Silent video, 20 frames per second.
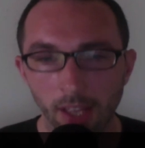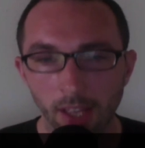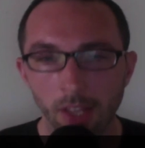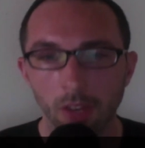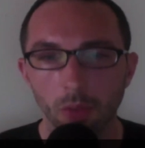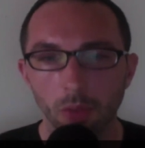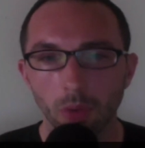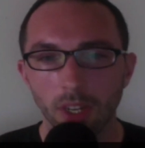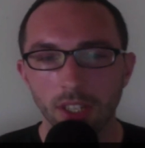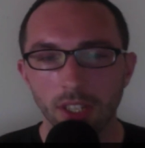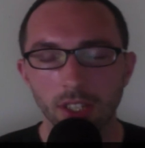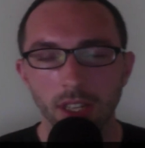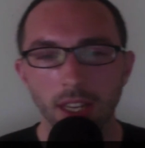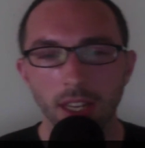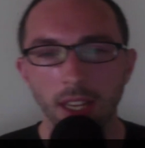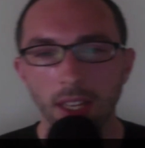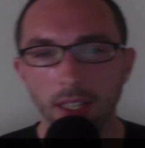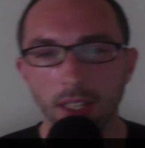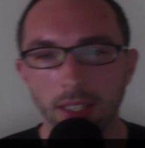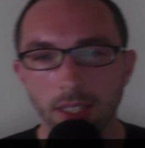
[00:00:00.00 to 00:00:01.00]
which
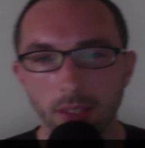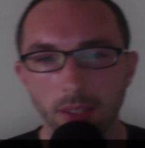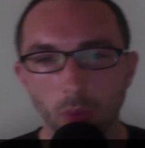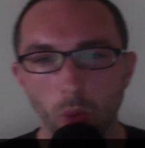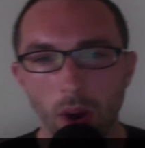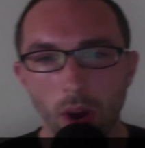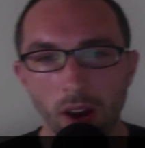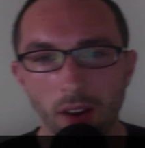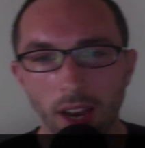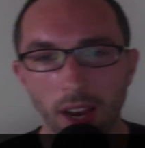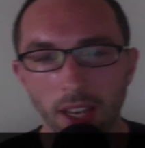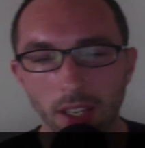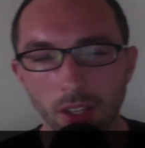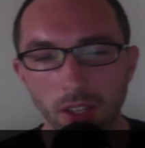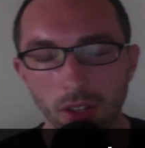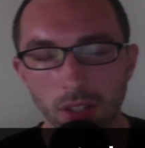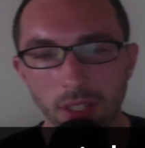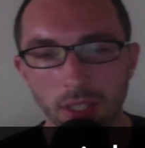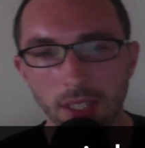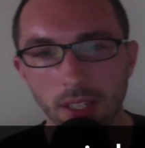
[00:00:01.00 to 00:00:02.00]
is where I
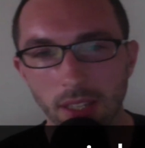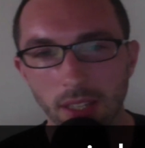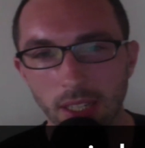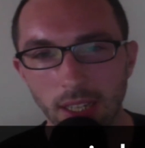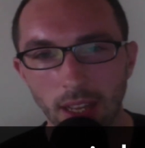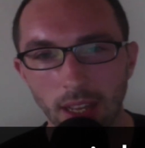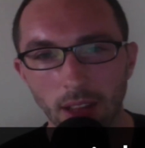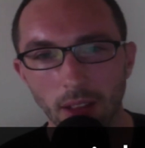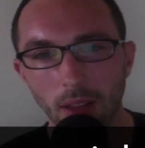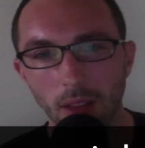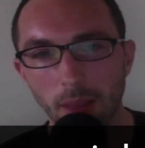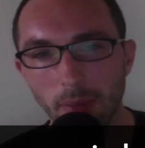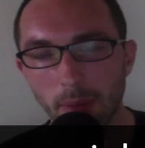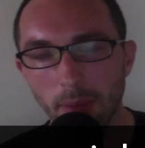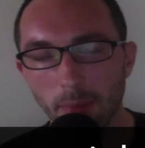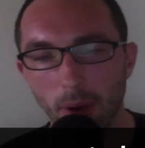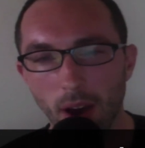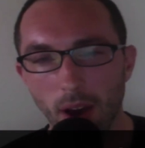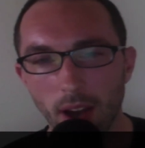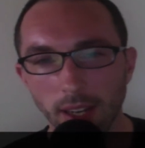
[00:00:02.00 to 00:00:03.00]
used the Daily
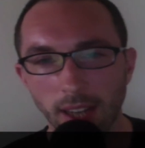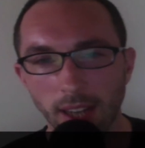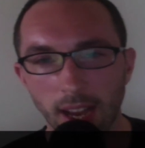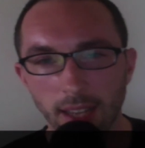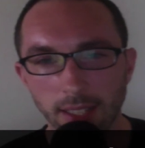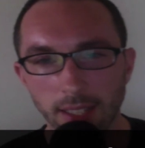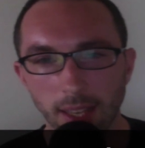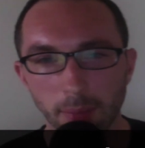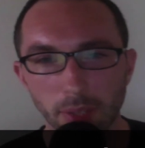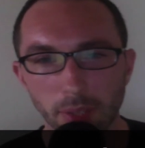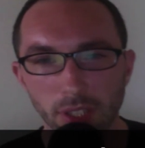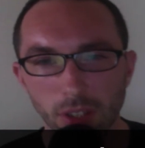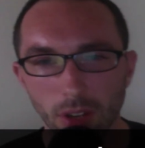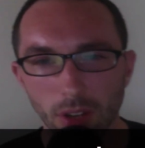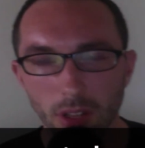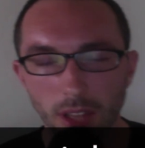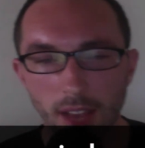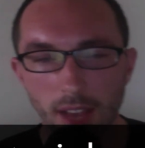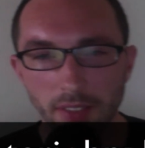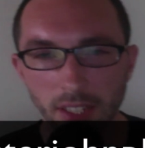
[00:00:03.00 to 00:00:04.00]
Lipid podcast episode
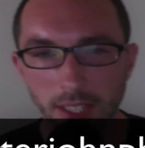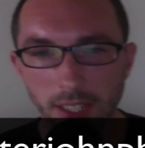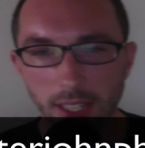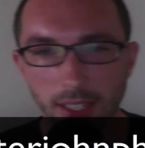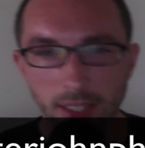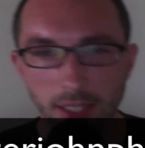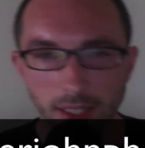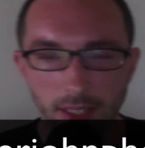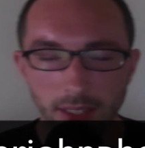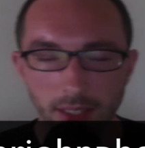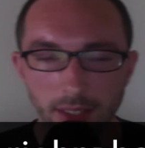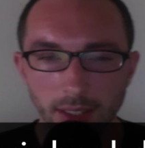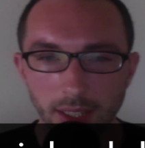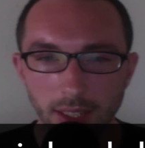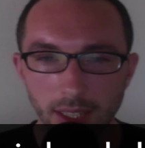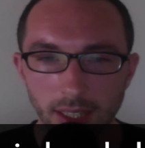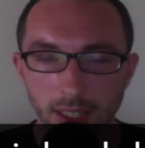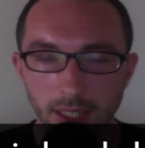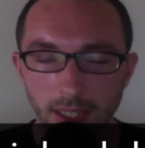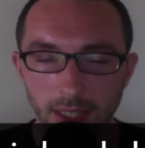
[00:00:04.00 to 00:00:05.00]
11 to, to,
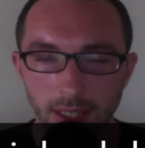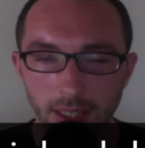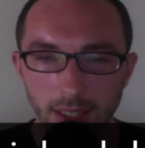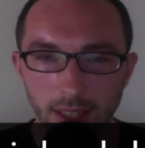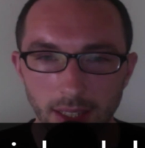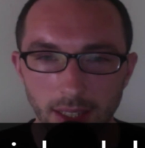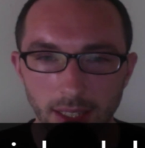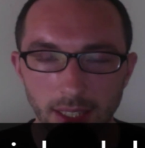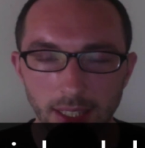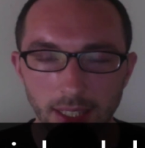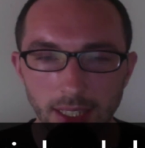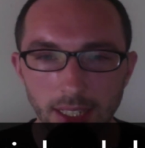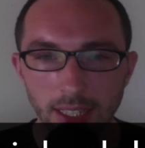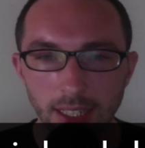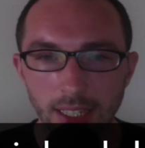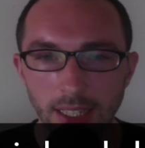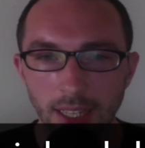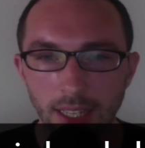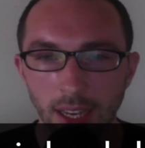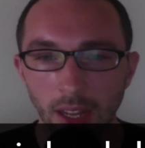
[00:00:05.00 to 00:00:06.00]
to discuss this in
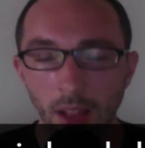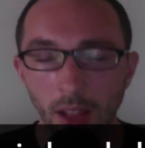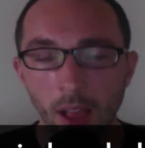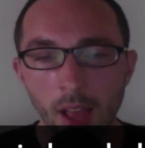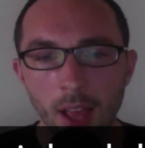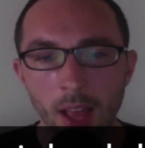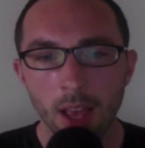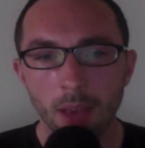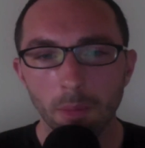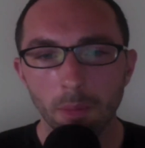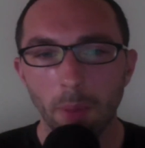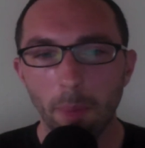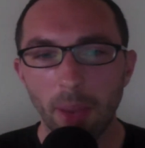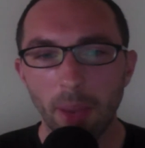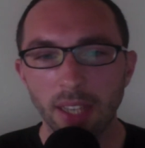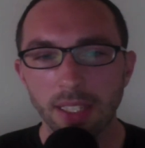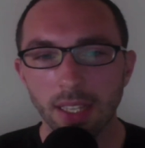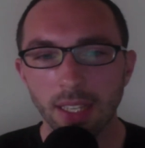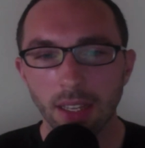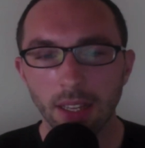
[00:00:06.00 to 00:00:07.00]
detail. But
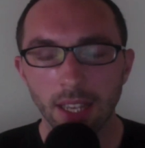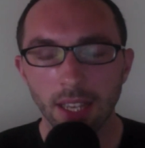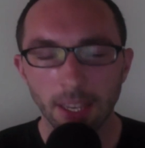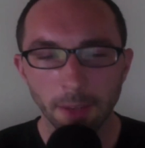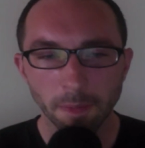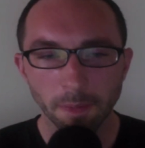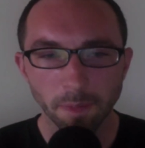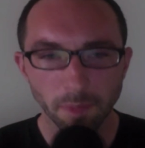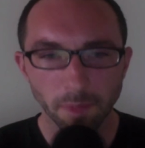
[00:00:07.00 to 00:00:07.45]
basically,